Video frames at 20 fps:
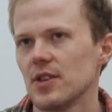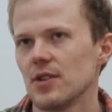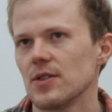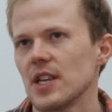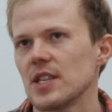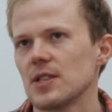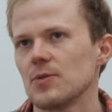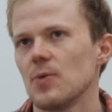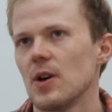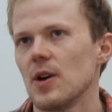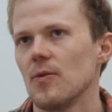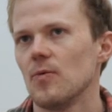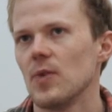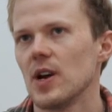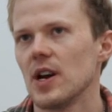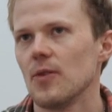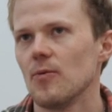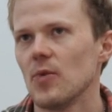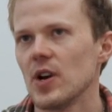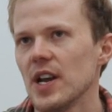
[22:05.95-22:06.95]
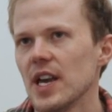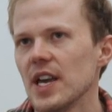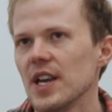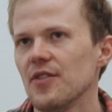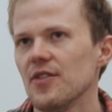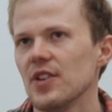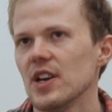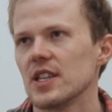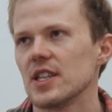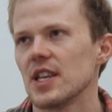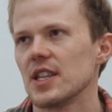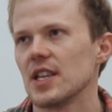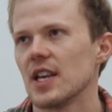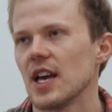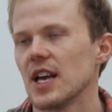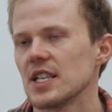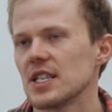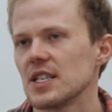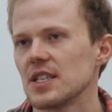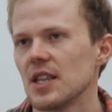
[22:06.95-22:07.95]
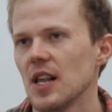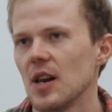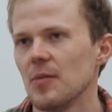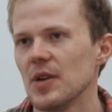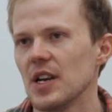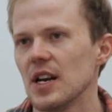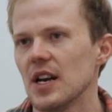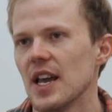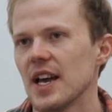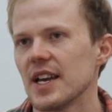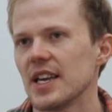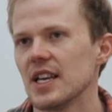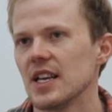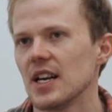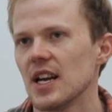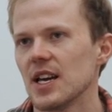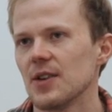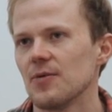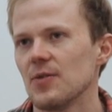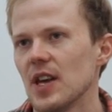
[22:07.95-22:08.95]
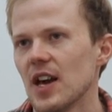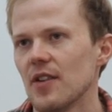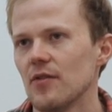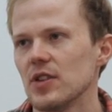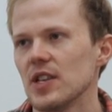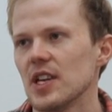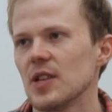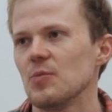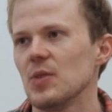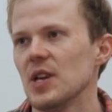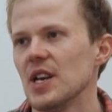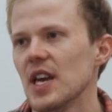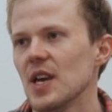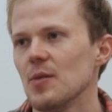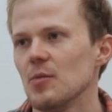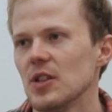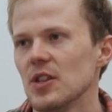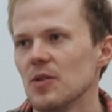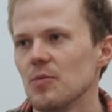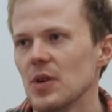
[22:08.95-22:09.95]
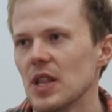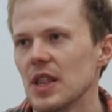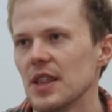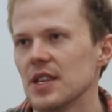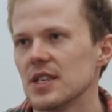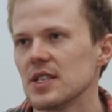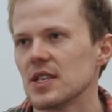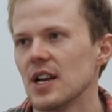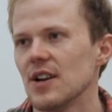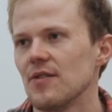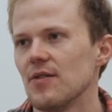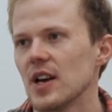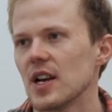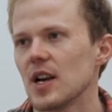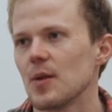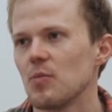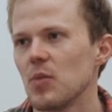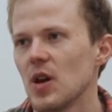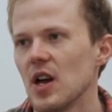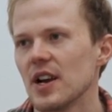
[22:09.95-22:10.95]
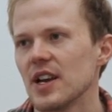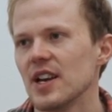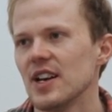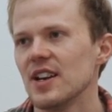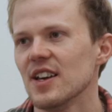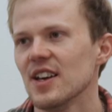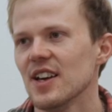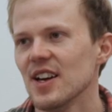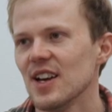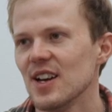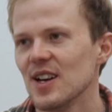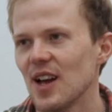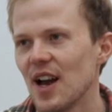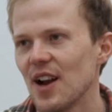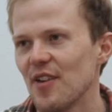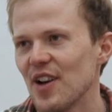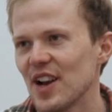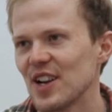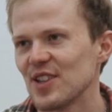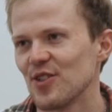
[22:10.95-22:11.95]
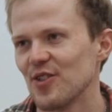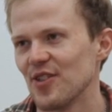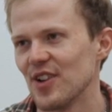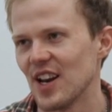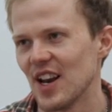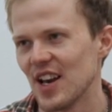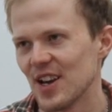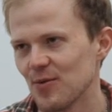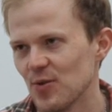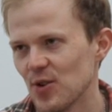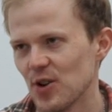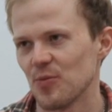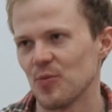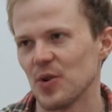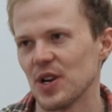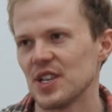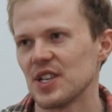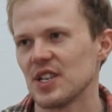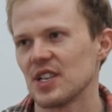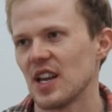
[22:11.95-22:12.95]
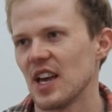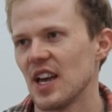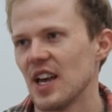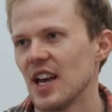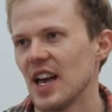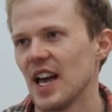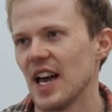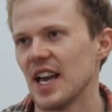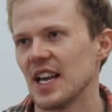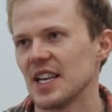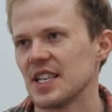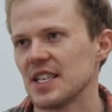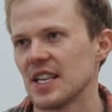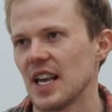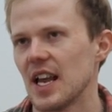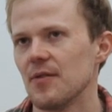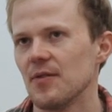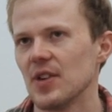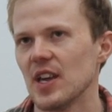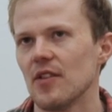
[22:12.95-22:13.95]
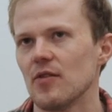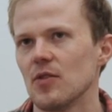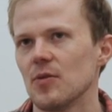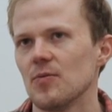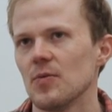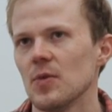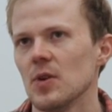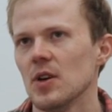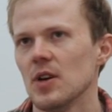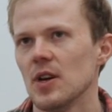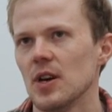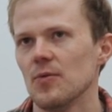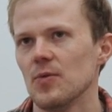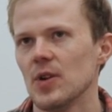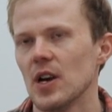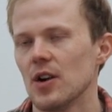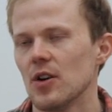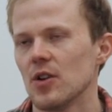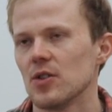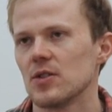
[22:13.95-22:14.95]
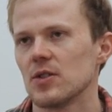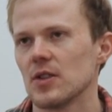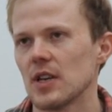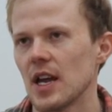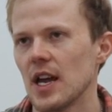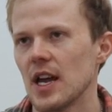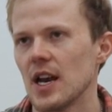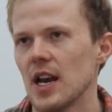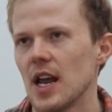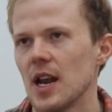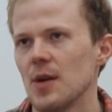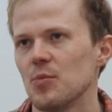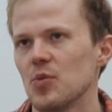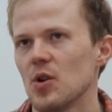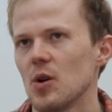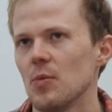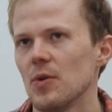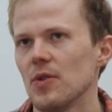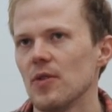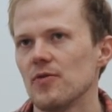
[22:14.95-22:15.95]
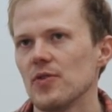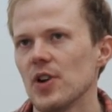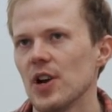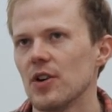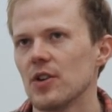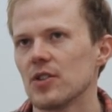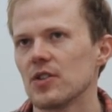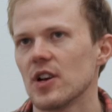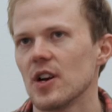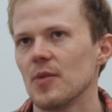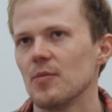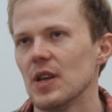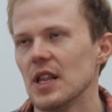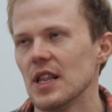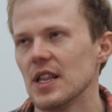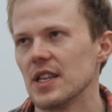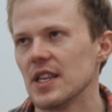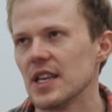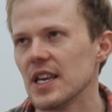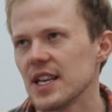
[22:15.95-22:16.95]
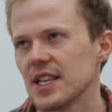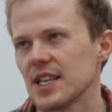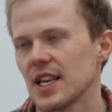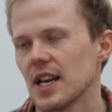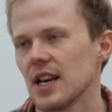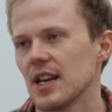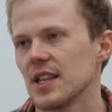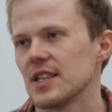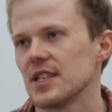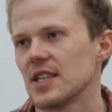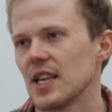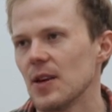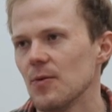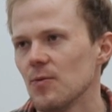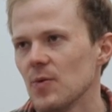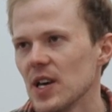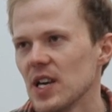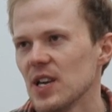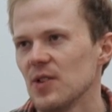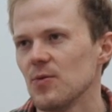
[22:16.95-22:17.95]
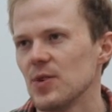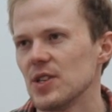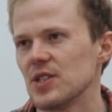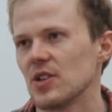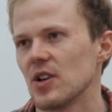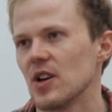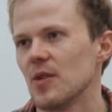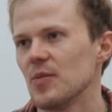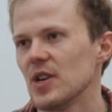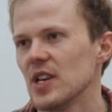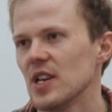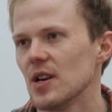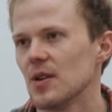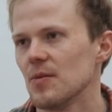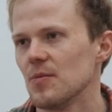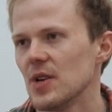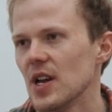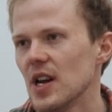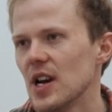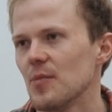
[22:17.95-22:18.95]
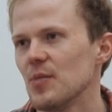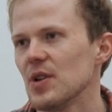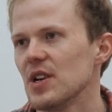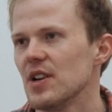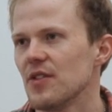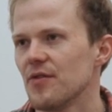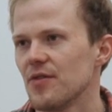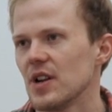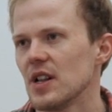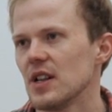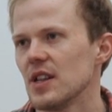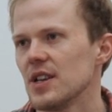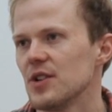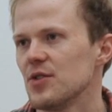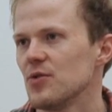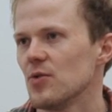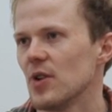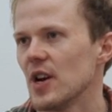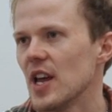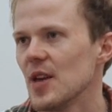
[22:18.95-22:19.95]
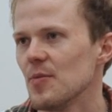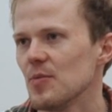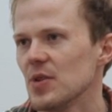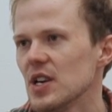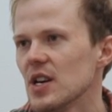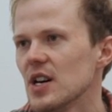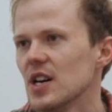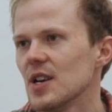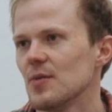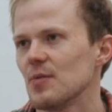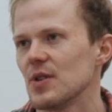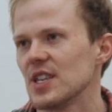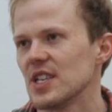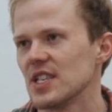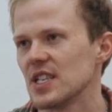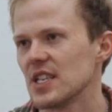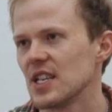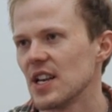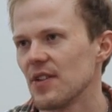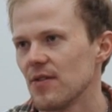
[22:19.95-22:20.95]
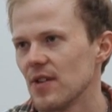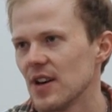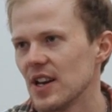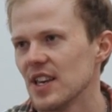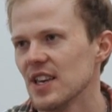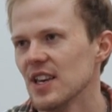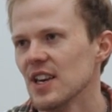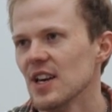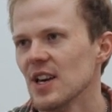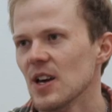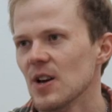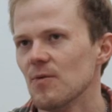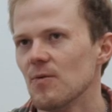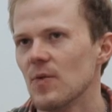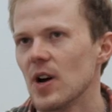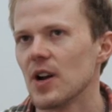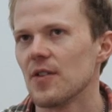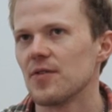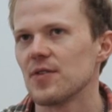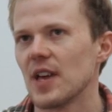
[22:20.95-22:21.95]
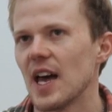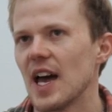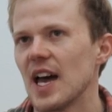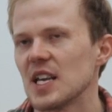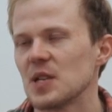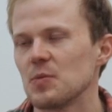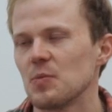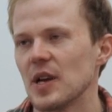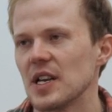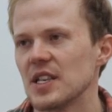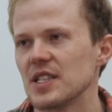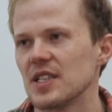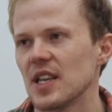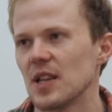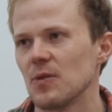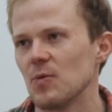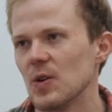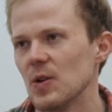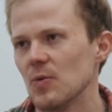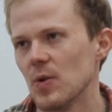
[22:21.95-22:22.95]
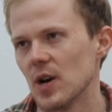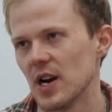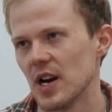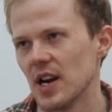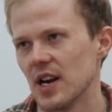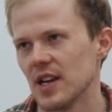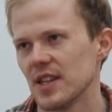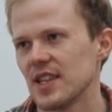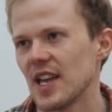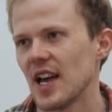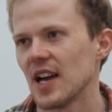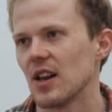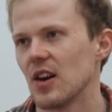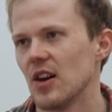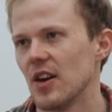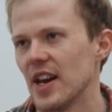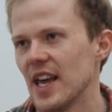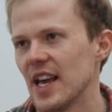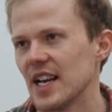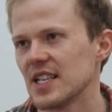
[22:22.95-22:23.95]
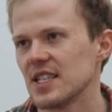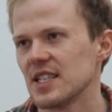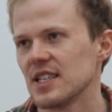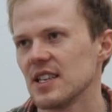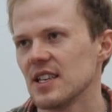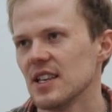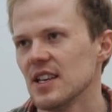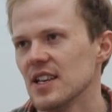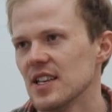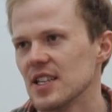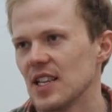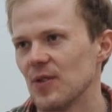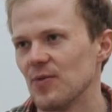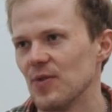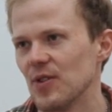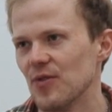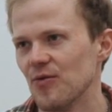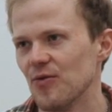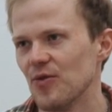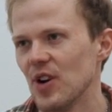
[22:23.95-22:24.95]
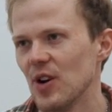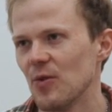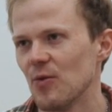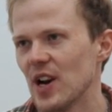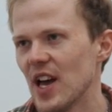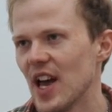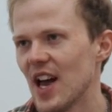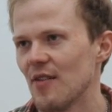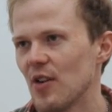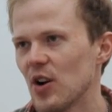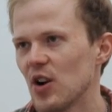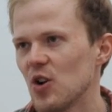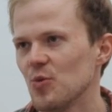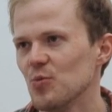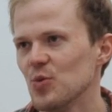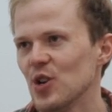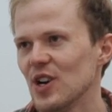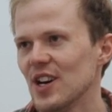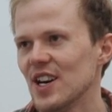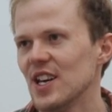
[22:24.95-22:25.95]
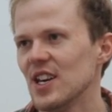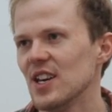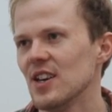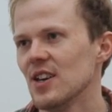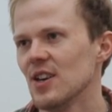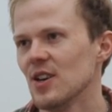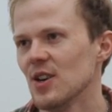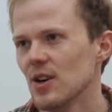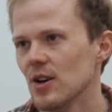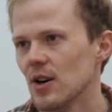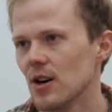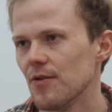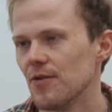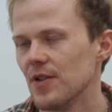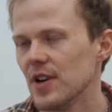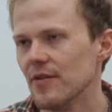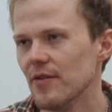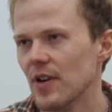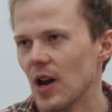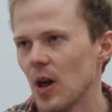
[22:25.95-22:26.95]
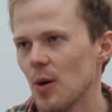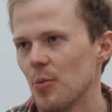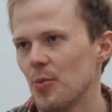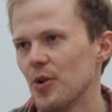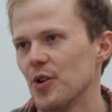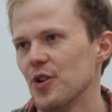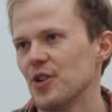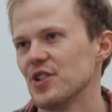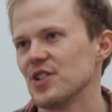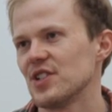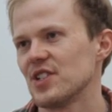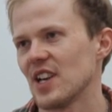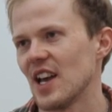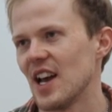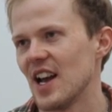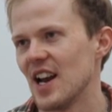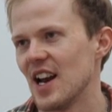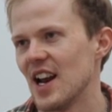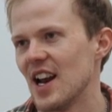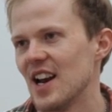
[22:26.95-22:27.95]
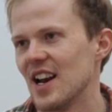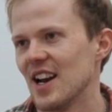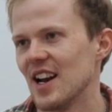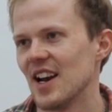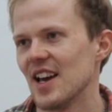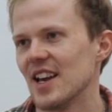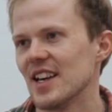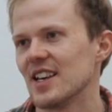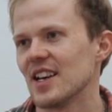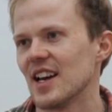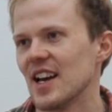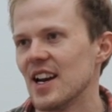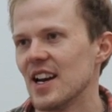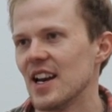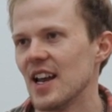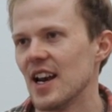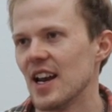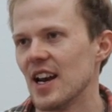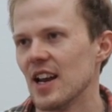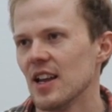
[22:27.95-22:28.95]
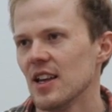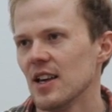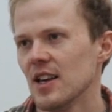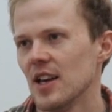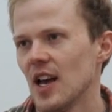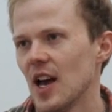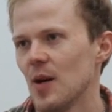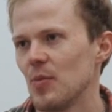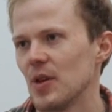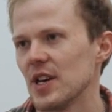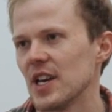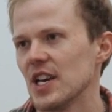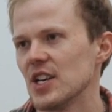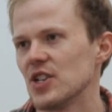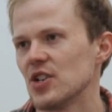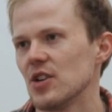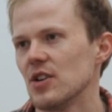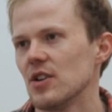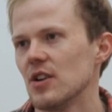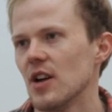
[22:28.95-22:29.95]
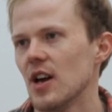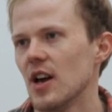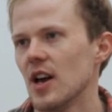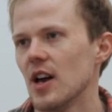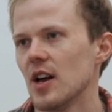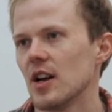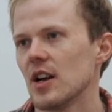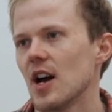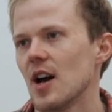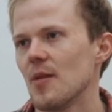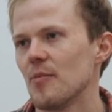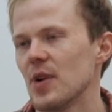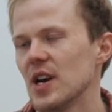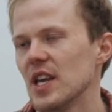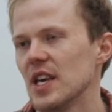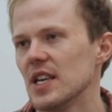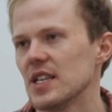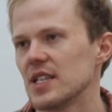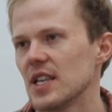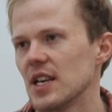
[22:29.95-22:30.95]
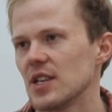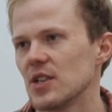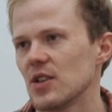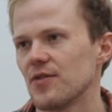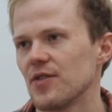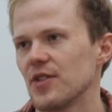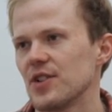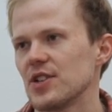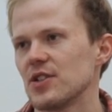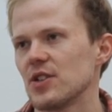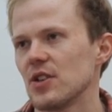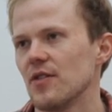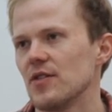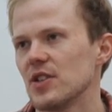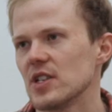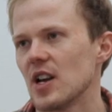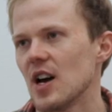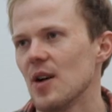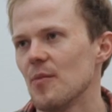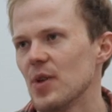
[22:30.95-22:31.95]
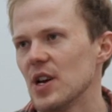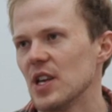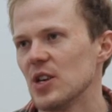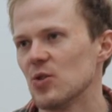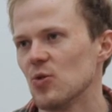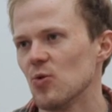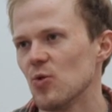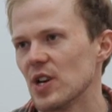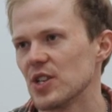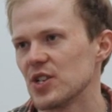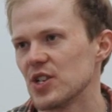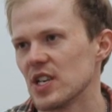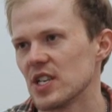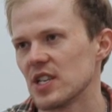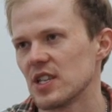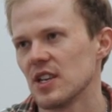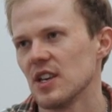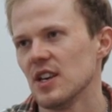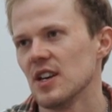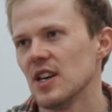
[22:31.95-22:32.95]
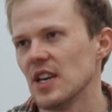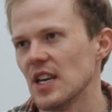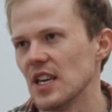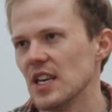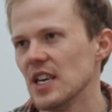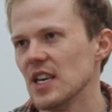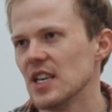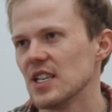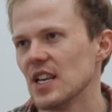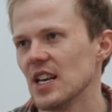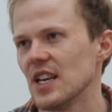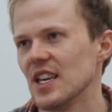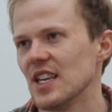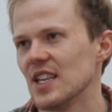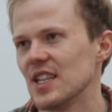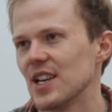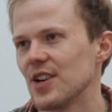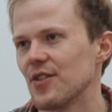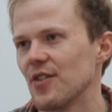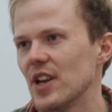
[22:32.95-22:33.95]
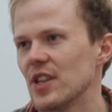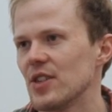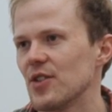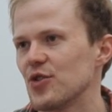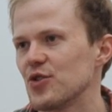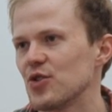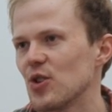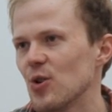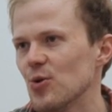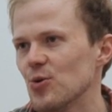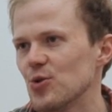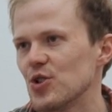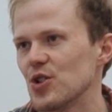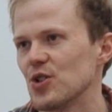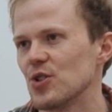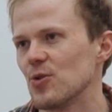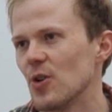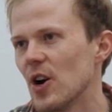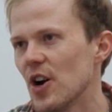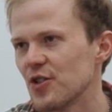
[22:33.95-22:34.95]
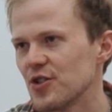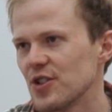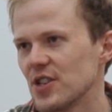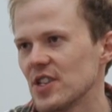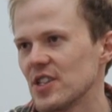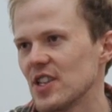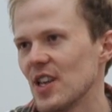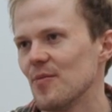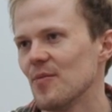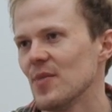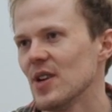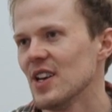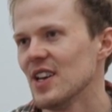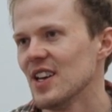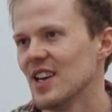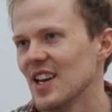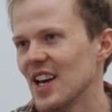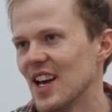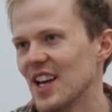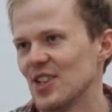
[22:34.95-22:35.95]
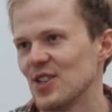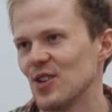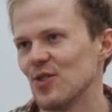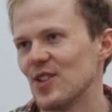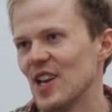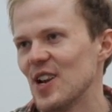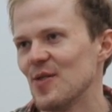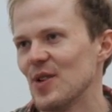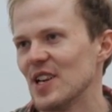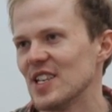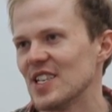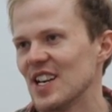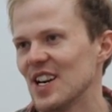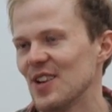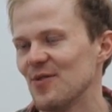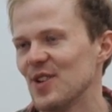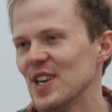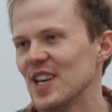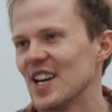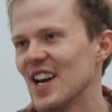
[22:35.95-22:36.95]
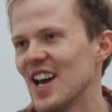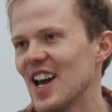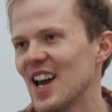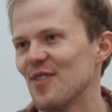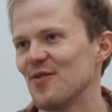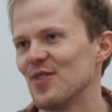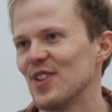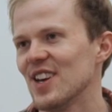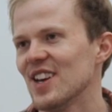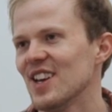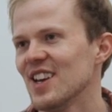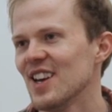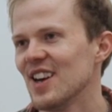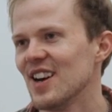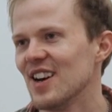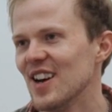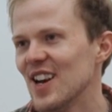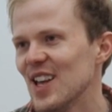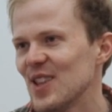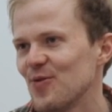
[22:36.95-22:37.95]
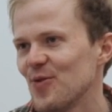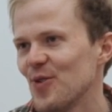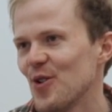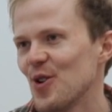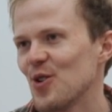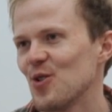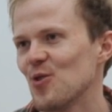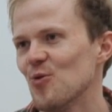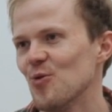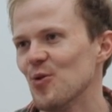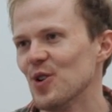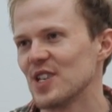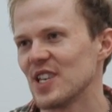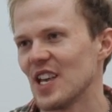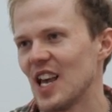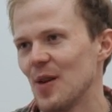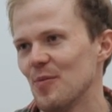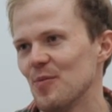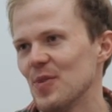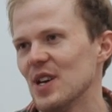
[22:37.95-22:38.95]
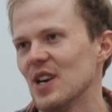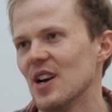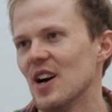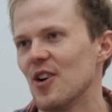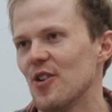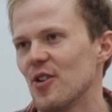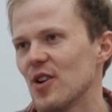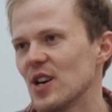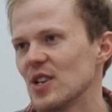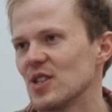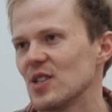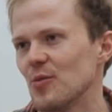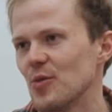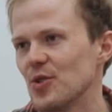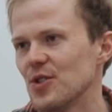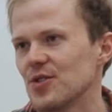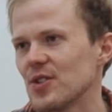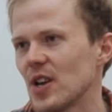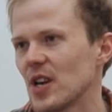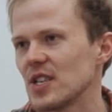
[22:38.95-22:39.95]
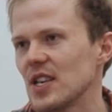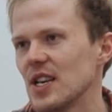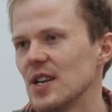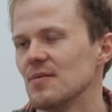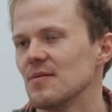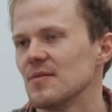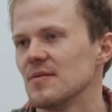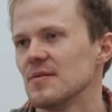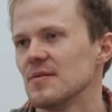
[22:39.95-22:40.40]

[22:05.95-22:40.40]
So that's one one one area that has still been lacking. Like we haven't yet been able to build this kind of like a plugin directory like WordPress uh, has, and we haven't. We are not, and, and probably we are not going to build it exactly the same way. It's going to be uh, done a bit differently through an API, but this is definitely one of the aspects that we want to tackle next. Mm. That we really want to have a community of developers and, and like and, and application uh, companies and software as a service companies who can just easily integrate their solutions to our system. And so then basically we can have the network who is helping our customers to succeed.